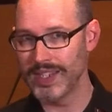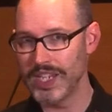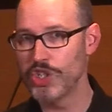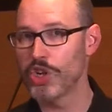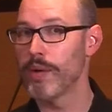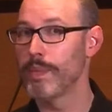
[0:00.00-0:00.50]
the
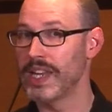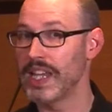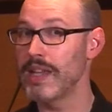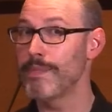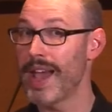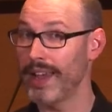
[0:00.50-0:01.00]
D sharp and
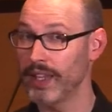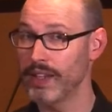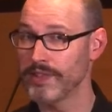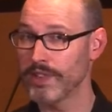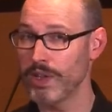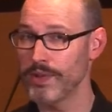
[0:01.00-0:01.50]
E back
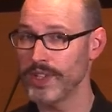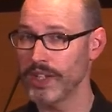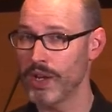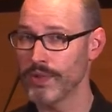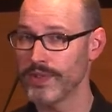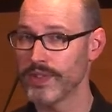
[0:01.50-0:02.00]
in as
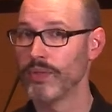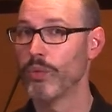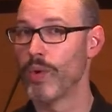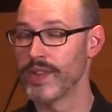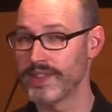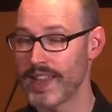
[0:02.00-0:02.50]
closing notes.
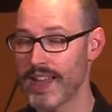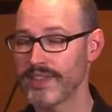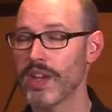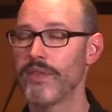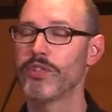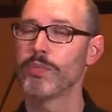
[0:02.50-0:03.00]
Once
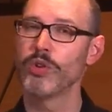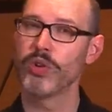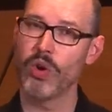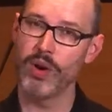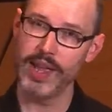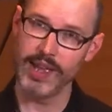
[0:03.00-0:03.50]
that's comfortable,
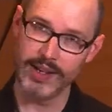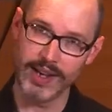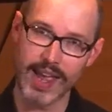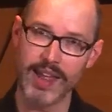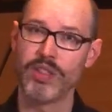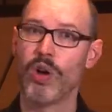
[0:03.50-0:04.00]
go ahead
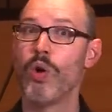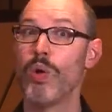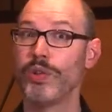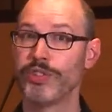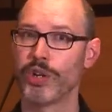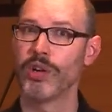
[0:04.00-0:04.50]
and add the
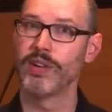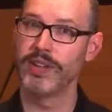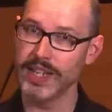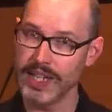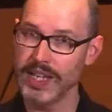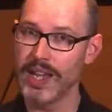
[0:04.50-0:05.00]
whole
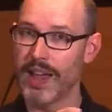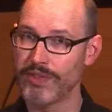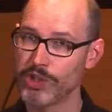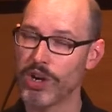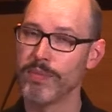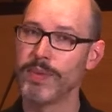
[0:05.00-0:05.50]
turn, E,
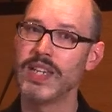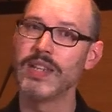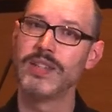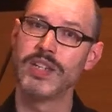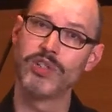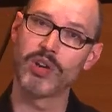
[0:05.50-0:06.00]
F sharp,
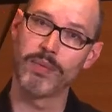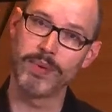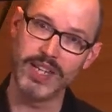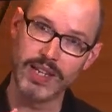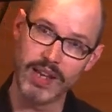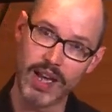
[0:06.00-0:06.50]
E, D sharp,
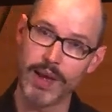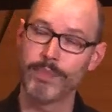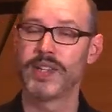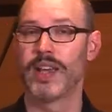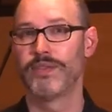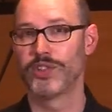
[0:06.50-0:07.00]
E,
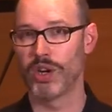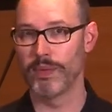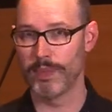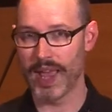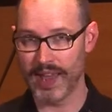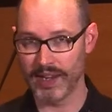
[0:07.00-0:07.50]
up to F
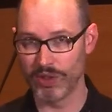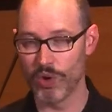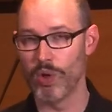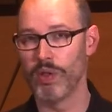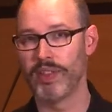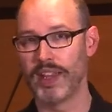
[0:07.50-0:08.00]
sharp, adding the
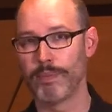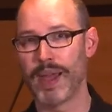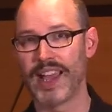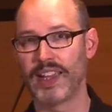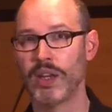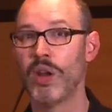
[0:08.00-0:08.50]
whole thing
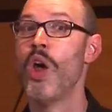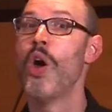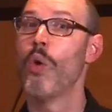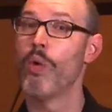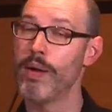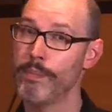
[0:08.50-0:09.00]
back in
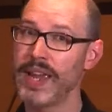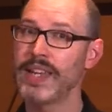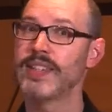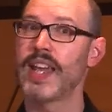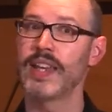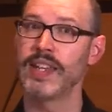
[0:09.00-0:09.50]
while
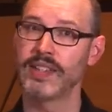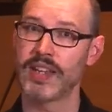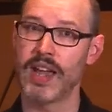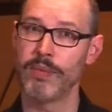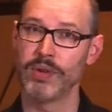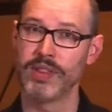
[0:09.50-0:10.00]
maintaining
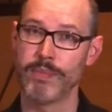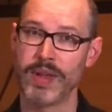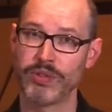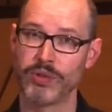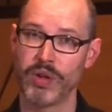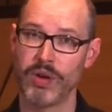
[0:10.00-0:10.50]
time with the
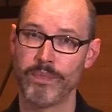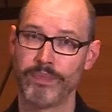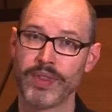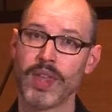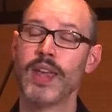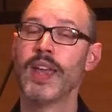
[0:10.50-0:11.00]
metronome.
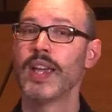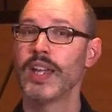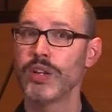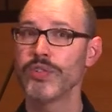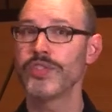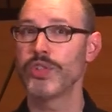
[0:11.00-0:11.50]

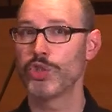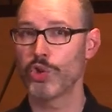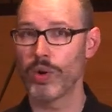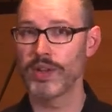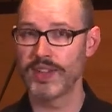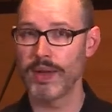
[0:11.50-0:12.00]
Here's a
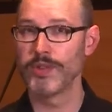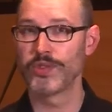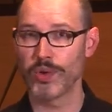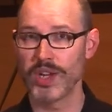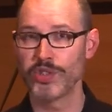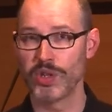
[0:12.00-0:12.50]
short
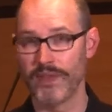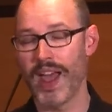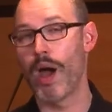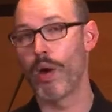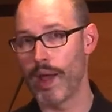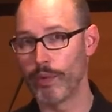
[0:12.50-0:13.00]
demonstration of
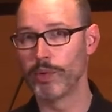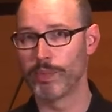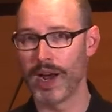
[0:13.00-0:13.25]
how I would